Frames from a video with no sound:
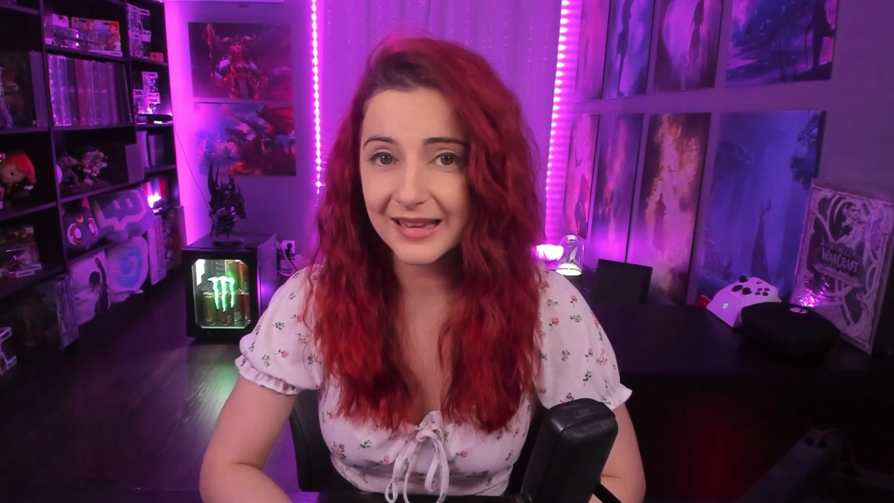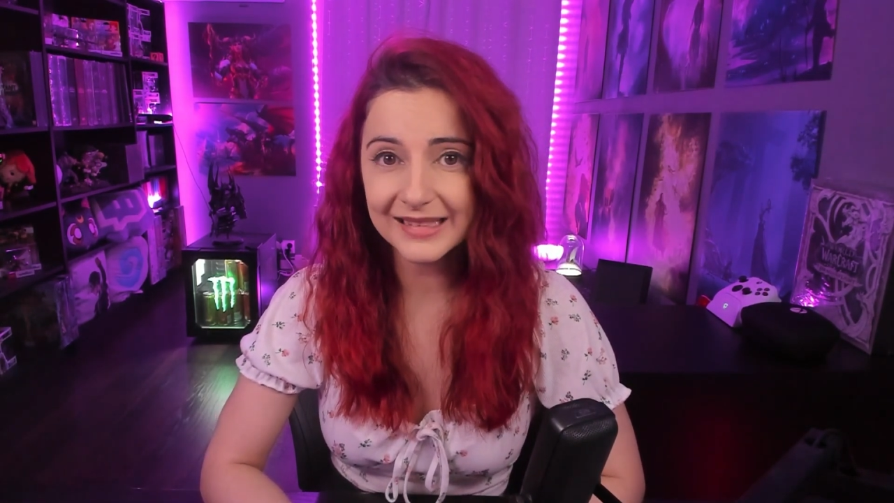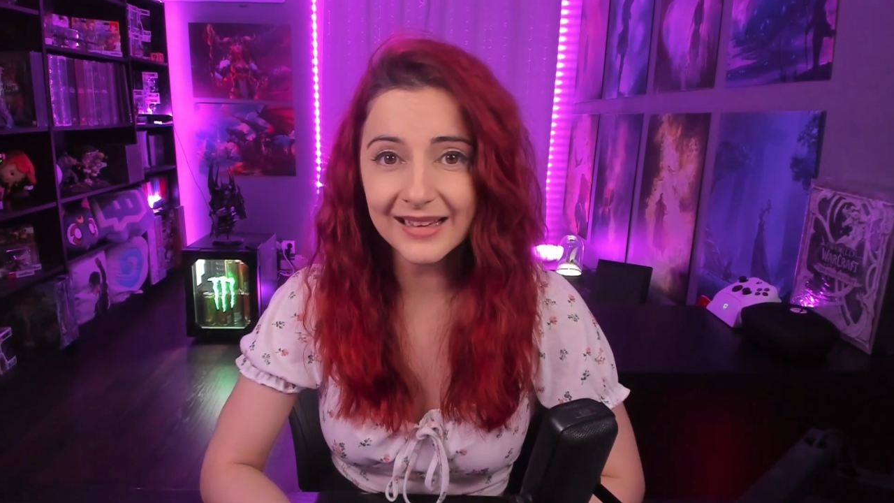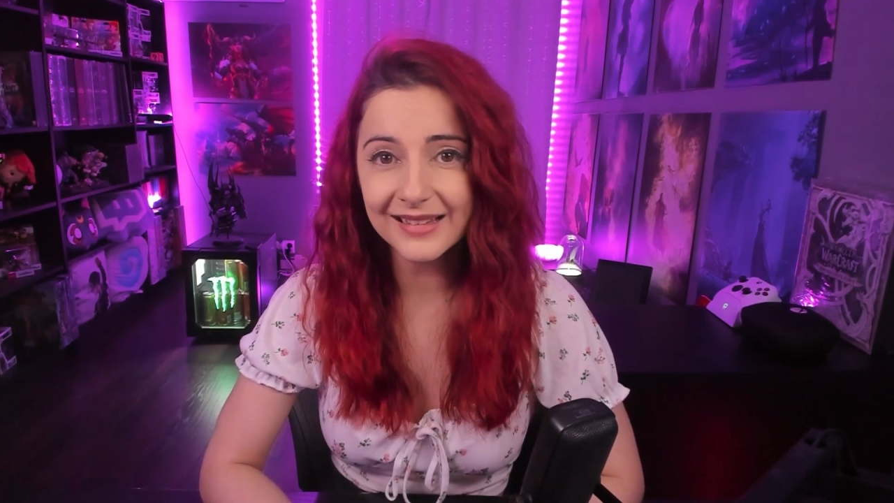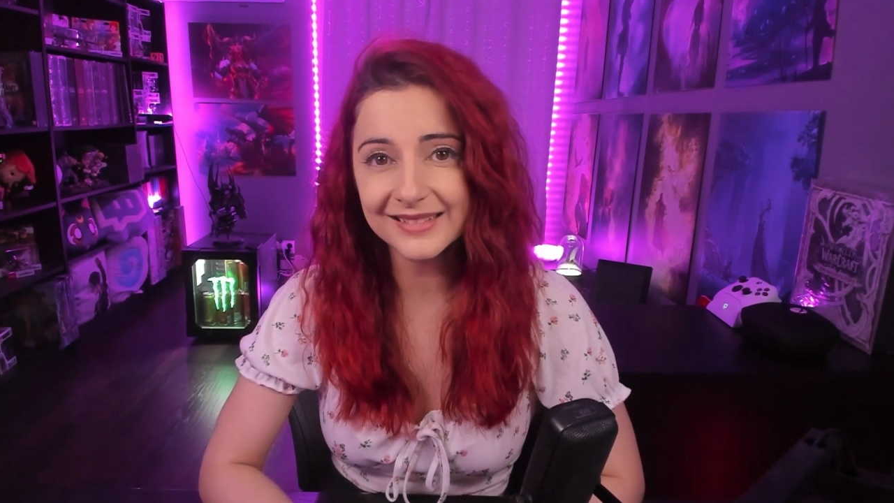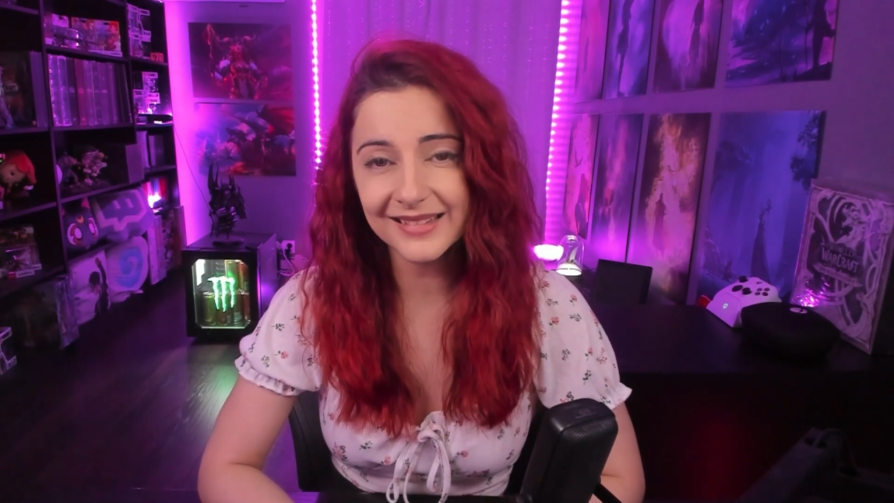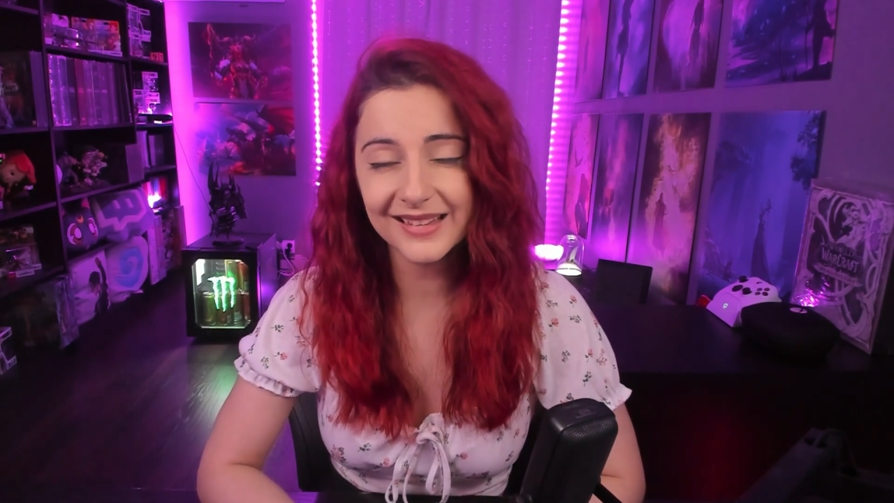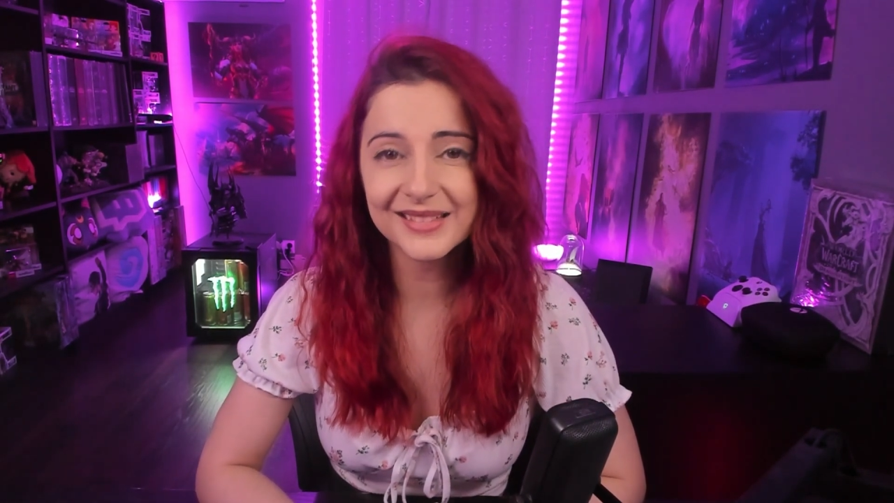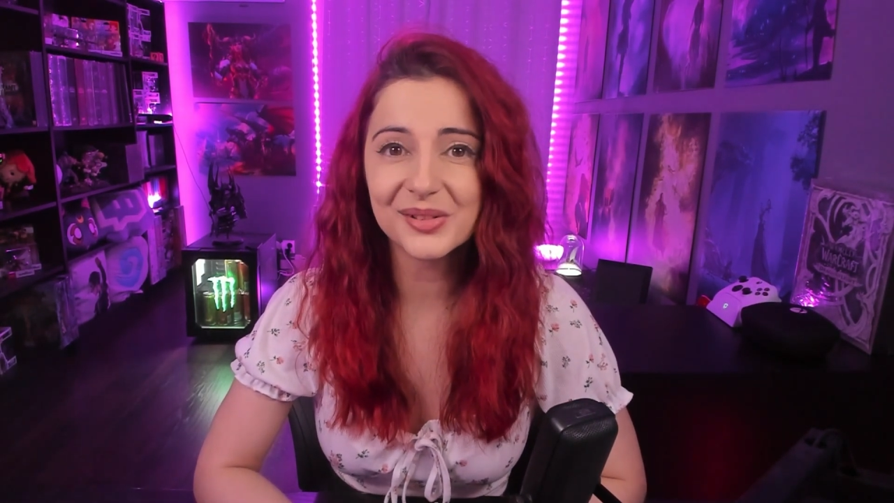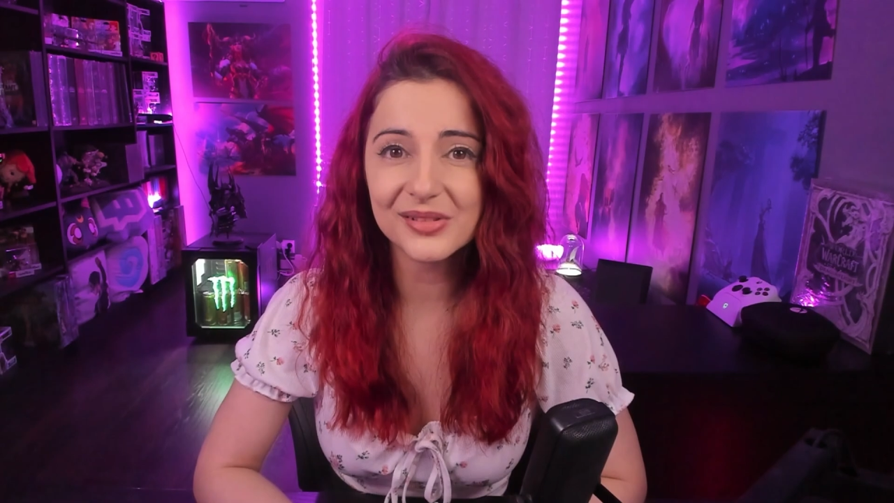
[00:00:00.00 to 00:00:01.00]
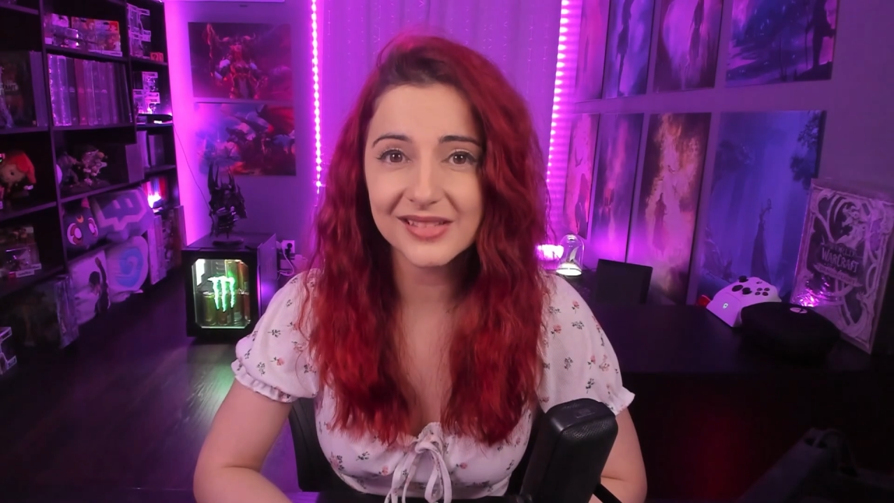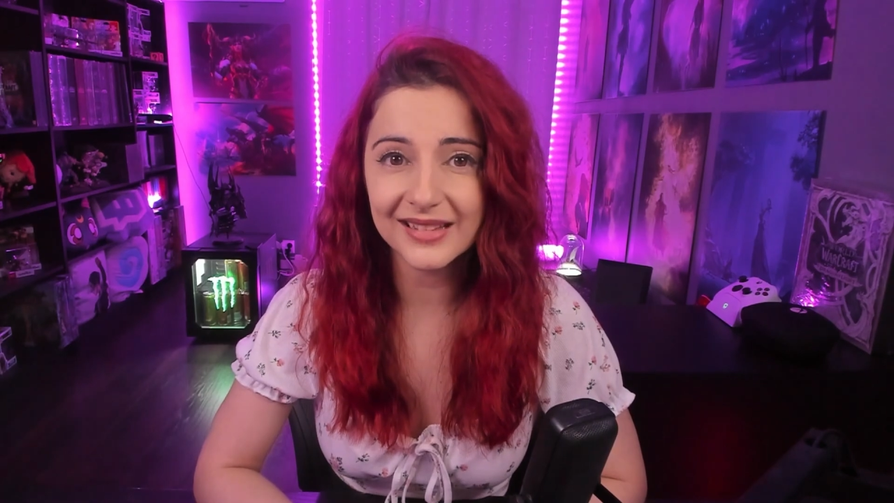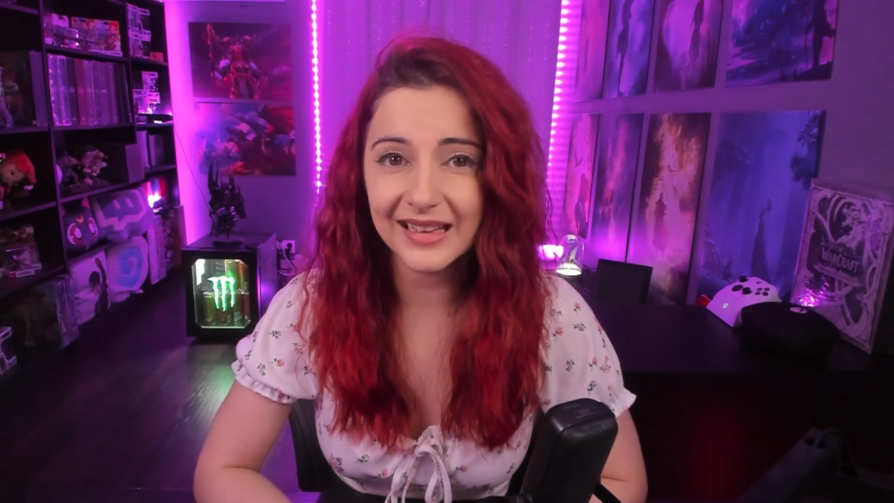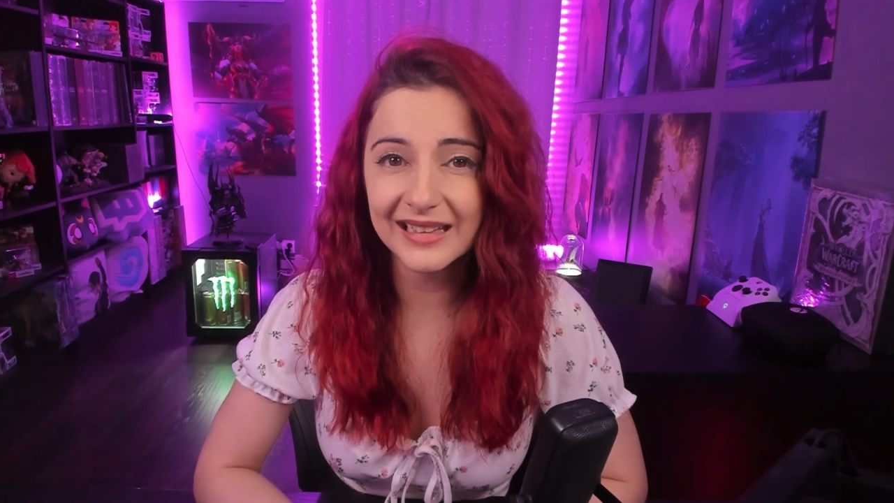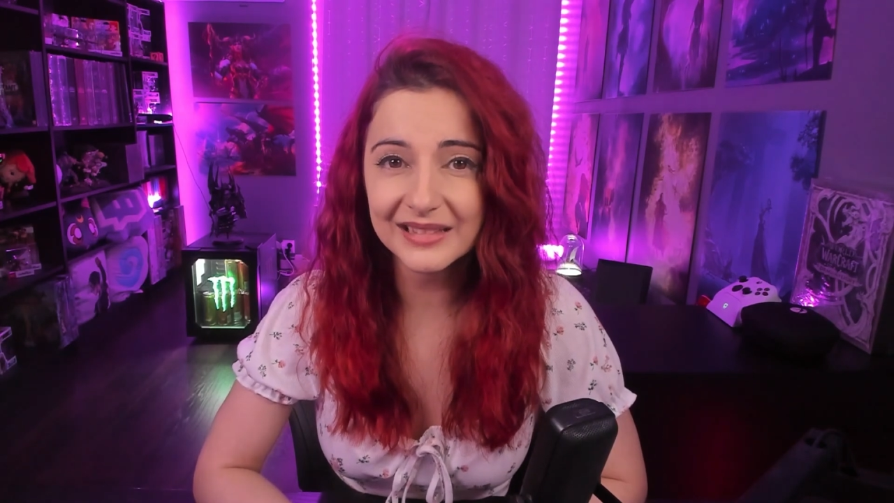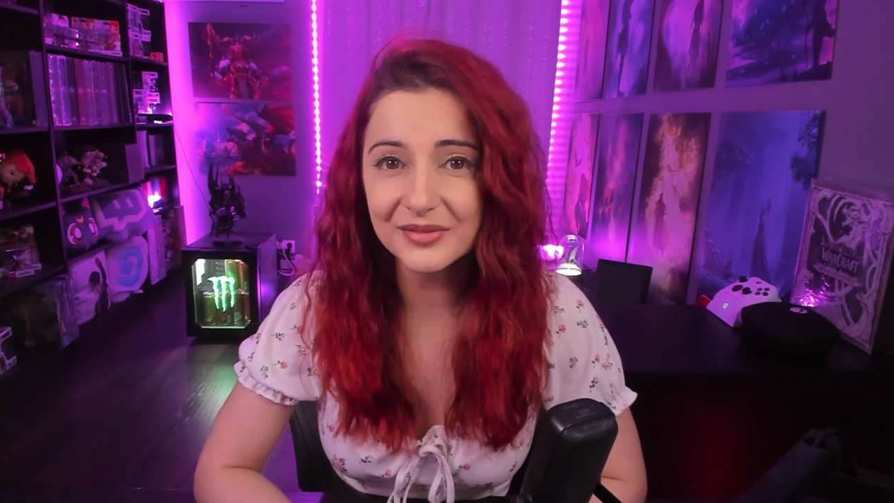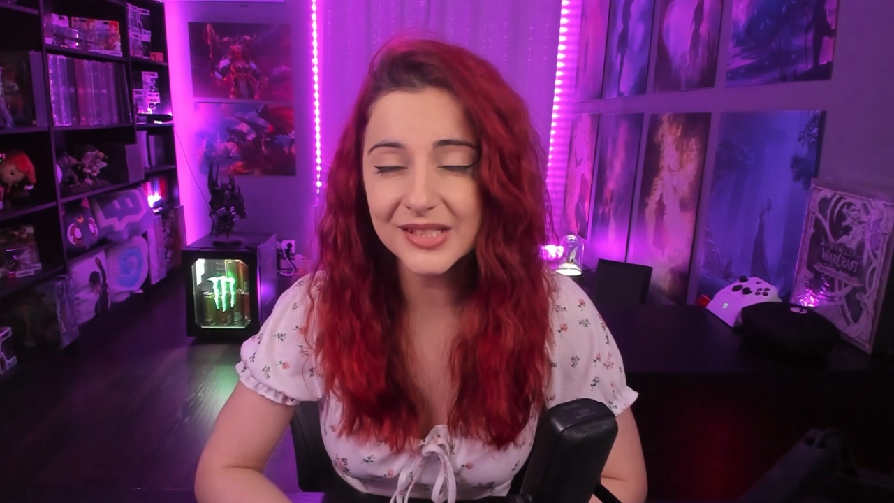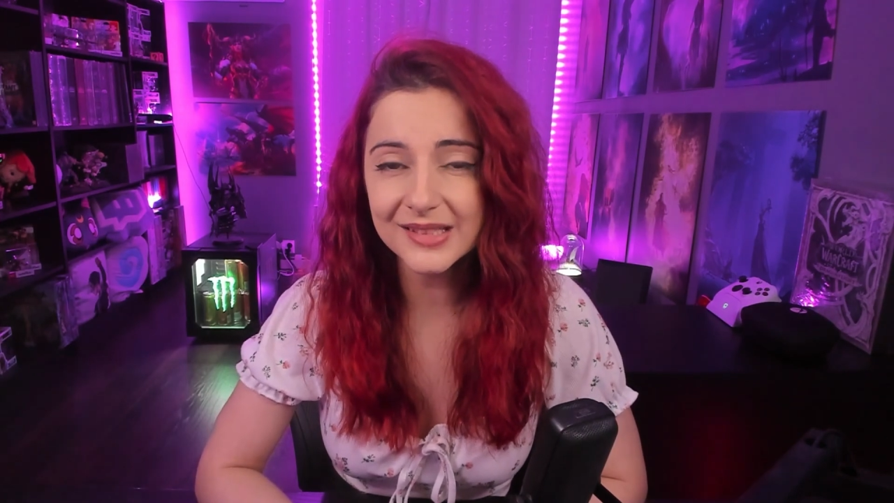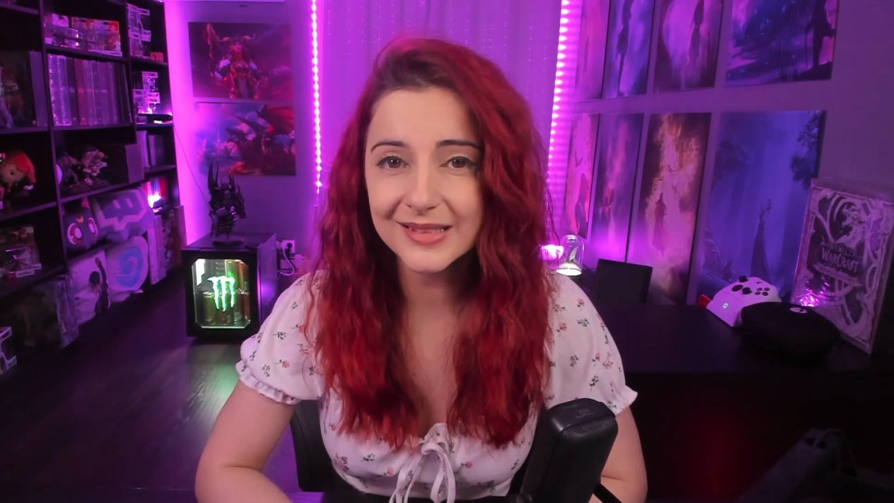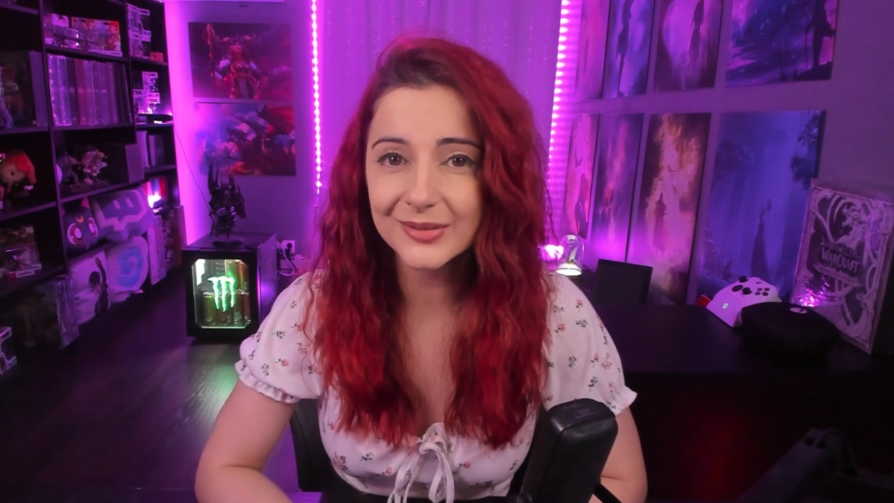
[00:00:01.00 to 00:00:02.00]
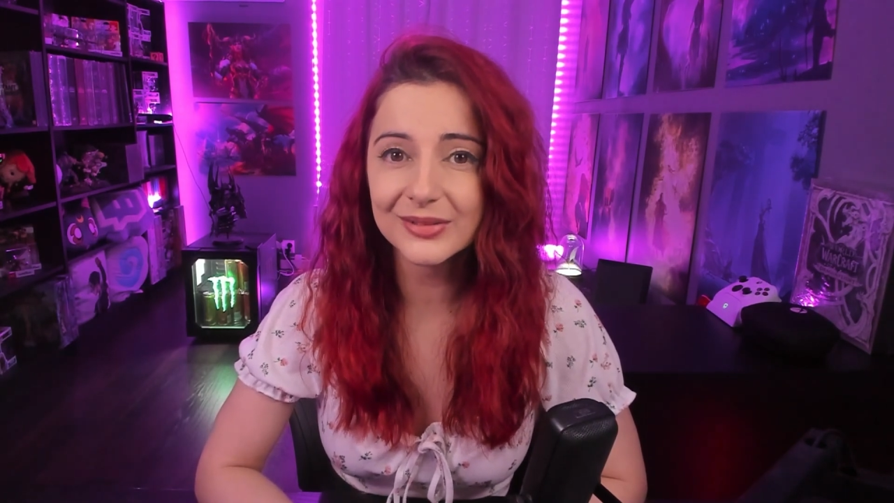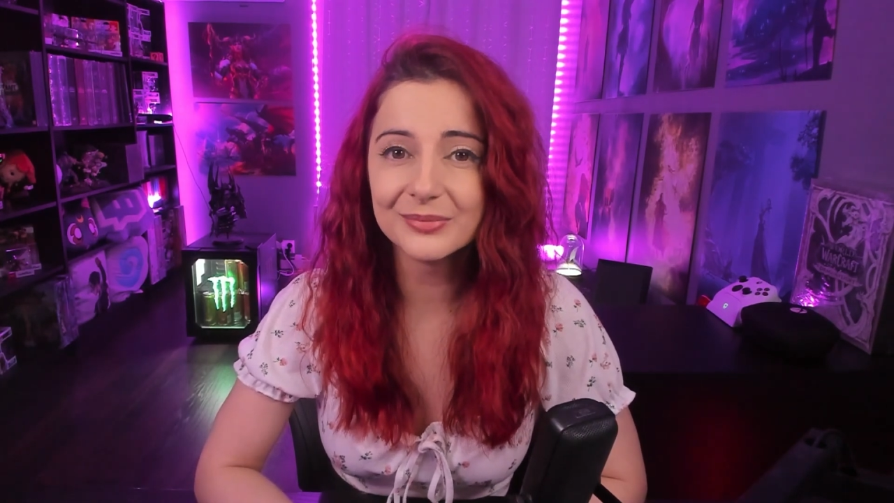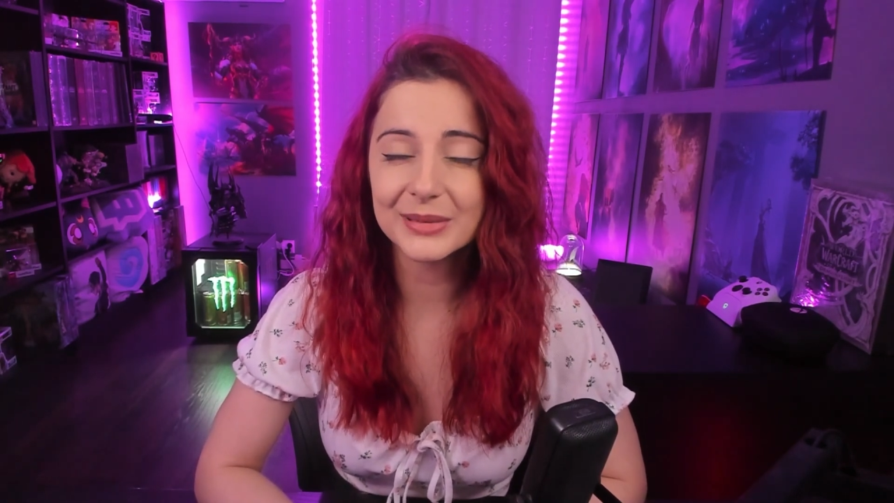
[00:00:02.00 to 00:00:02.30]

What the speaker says: again is using the LFG tool,